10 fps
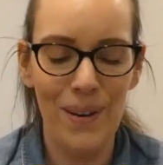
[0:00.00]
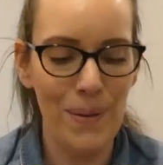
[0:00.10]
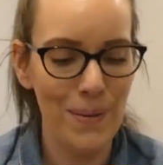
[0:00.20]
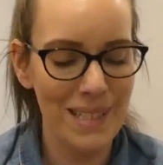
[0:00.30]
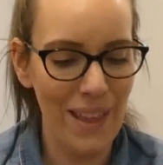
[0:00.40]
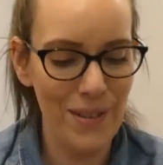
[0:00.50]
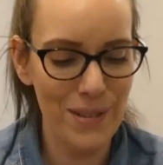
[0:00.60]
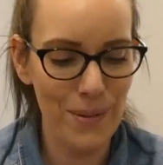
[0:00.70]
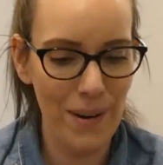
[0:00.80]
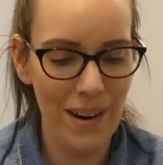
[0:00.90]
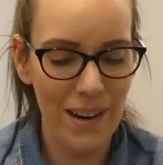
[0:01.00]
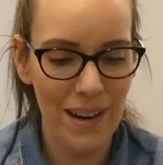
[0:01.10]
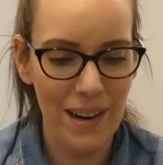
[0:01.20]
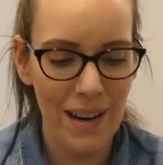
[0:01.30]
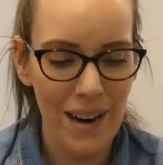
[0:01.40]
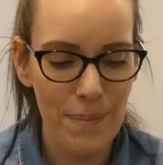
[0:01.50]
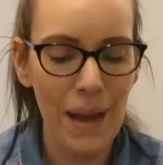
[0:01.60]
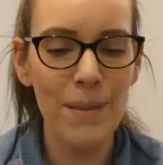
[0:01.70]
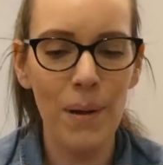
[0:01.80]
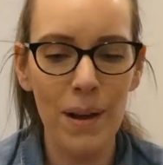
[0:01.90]
what was the other store?
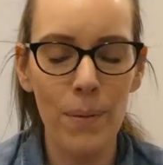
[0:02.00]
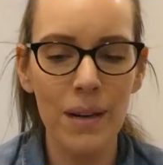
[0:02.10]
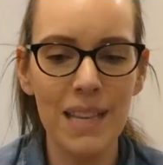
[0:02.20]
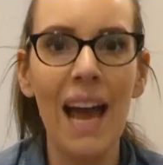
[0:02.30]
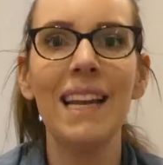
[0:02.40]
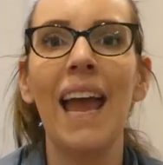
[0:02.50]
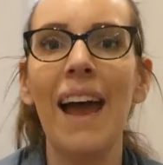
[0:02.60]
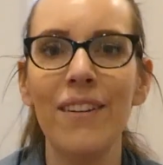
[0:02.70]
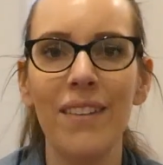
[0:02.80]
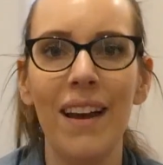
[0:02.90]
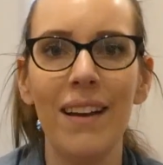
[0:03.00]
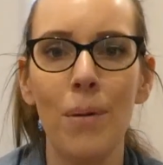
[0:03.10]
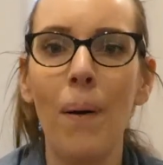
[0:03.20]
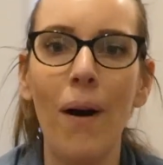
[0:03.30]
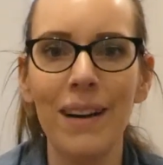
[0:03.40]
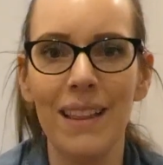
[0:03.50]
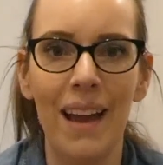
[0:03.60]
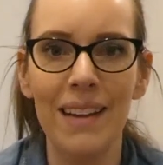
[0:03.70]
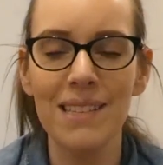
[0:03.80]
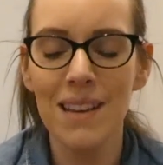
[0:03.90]
Bath and Body Works and Candlelight or Party
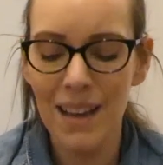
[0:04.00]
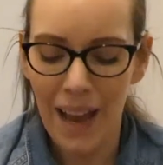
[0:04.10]
Light.